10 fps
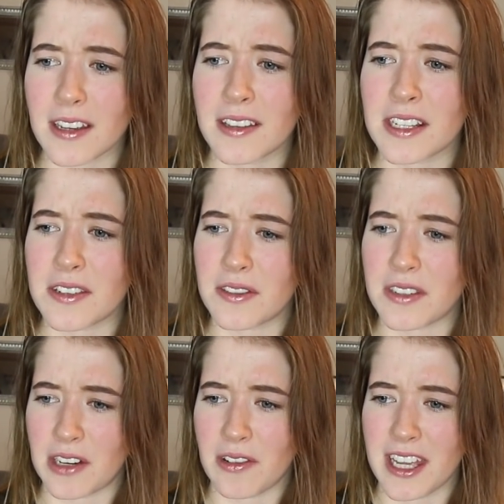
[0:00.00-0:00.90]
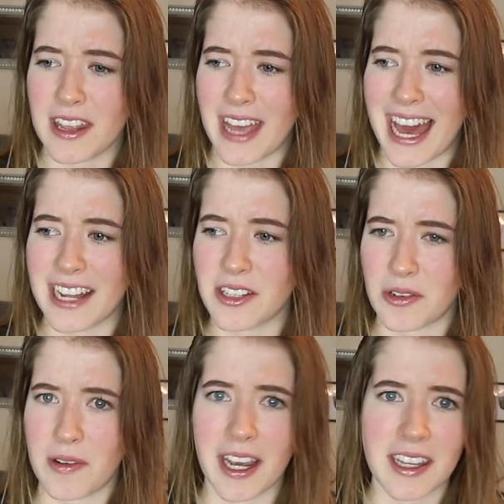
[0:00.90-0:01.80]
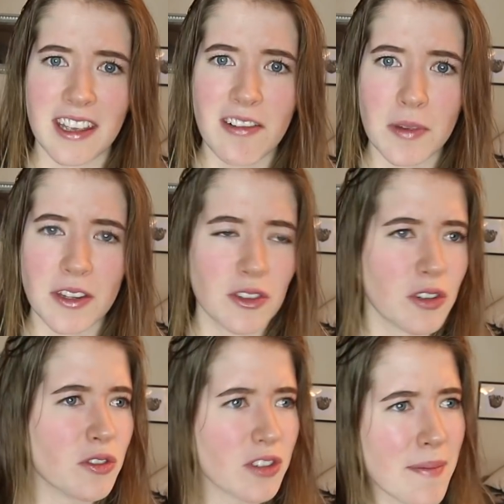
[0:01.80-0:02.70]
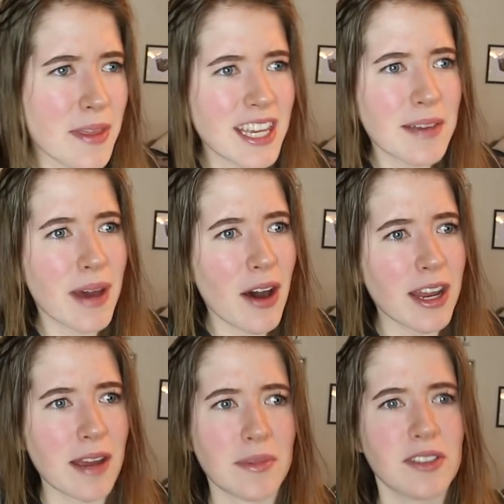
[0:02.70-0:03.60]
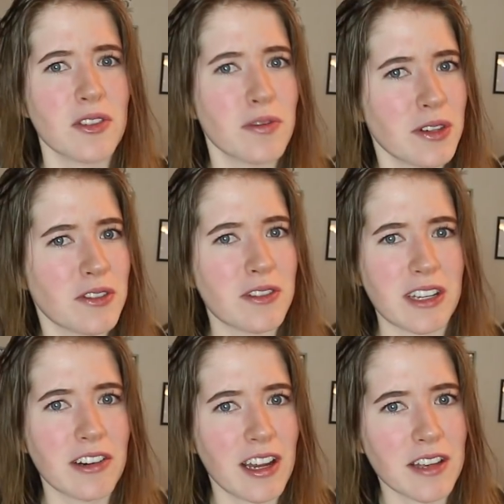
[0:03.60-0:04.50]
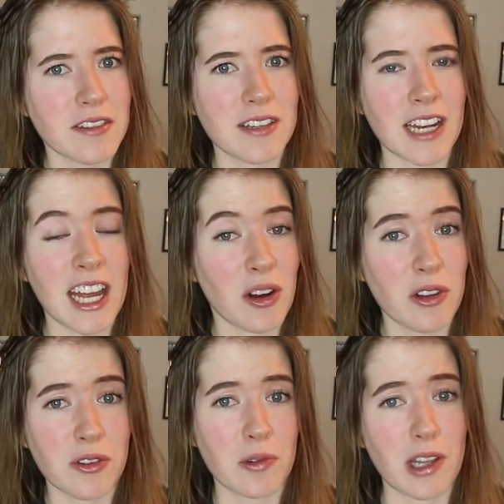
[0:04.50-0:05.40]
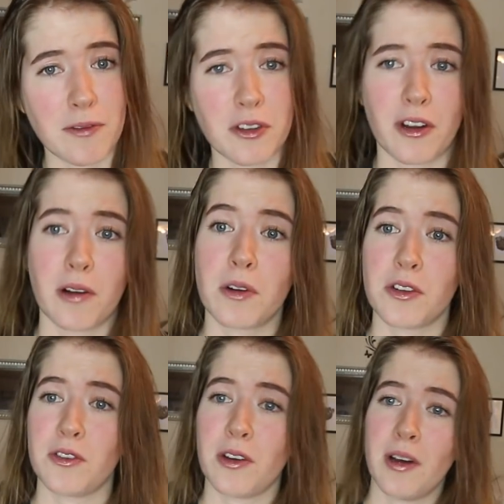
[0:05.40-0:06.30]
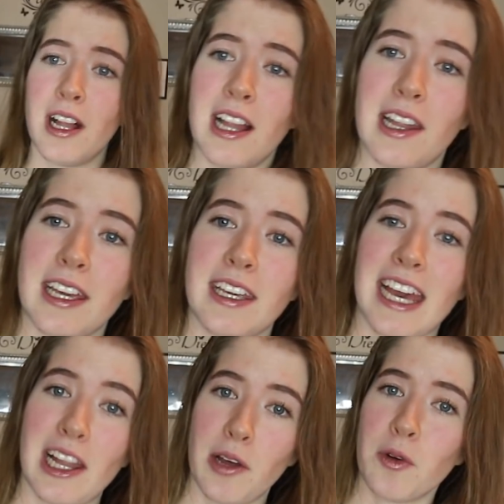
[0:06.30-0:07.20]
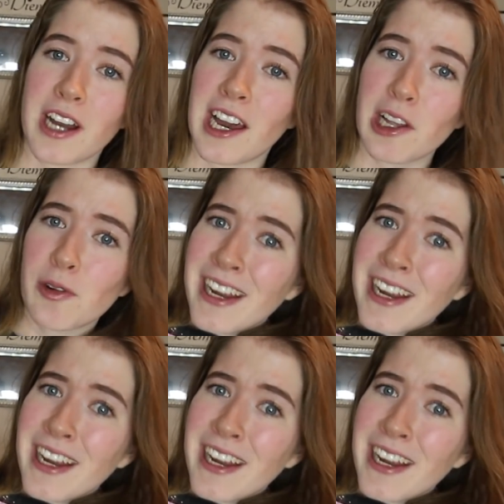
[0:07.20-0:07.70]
necessarily that attractive, it's just something about him. He's so mysterious, and I also love Star Wars, so like, hello Kylo